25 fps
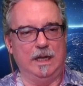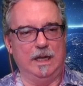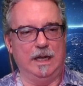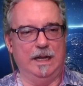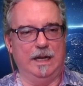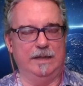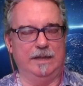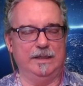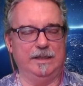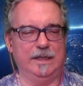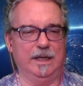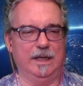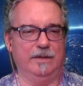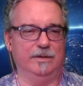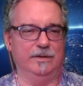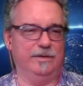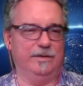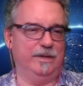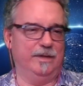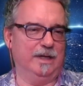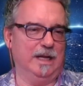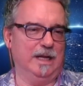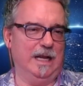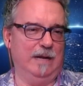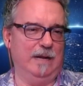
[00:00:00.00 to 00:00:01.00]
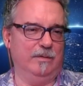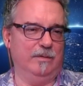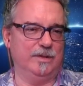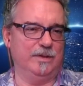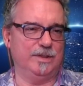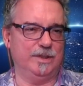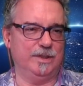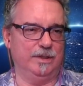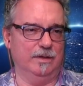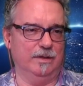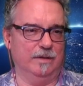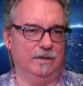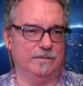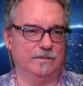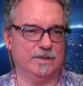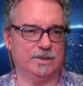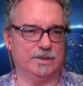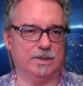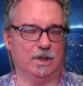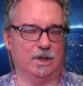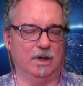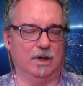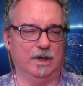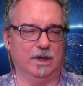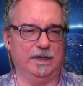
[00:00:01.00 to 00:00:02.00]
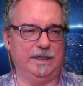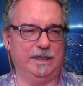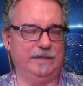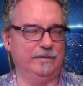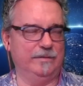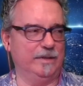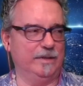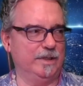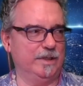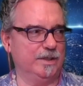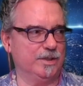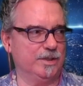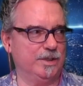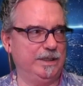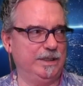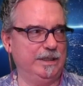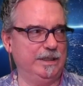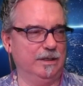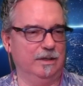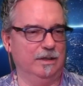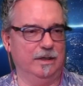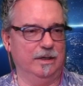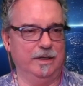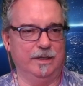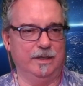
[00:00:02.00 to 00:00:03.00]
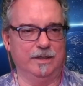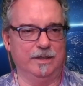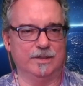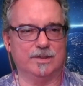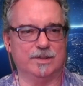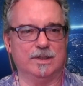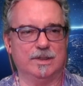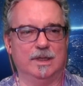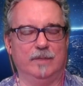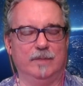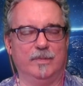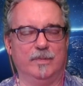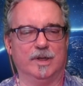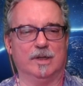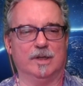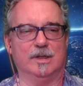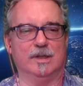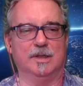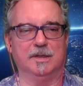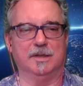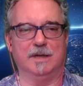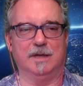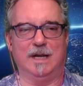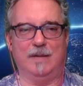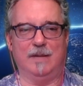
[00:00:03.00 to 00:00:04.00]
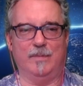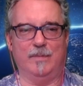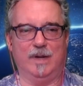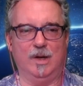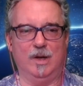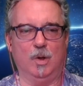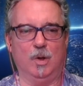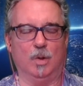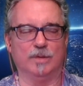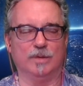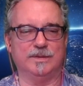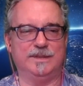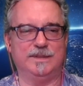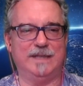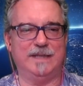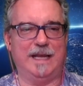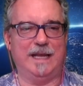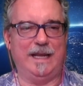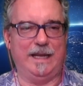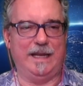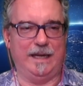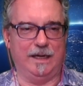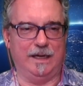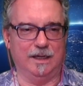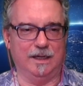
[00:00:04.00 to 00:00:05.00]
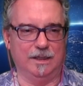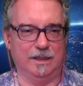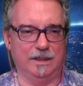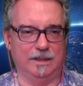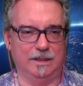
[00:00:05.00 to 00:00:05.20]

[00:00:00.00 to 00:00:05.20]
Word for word: And the other thing I would do, I've started even this year, is I'm going to clear out my whole day.